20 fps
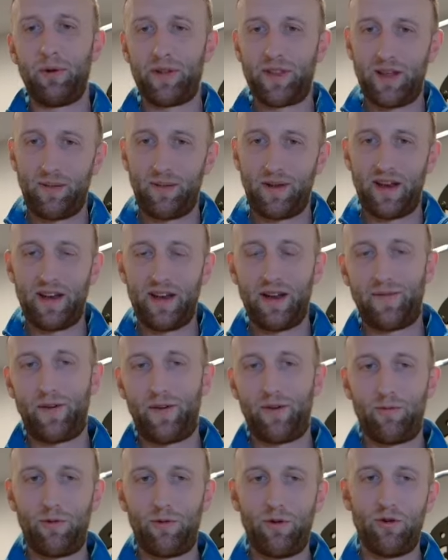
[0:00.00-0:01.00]
Put them in a
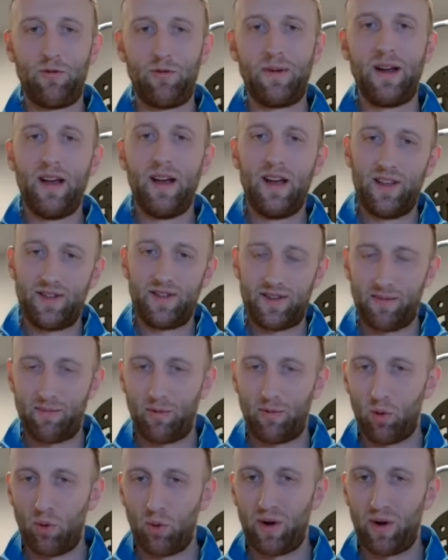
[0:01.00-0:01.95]
different room, somewhere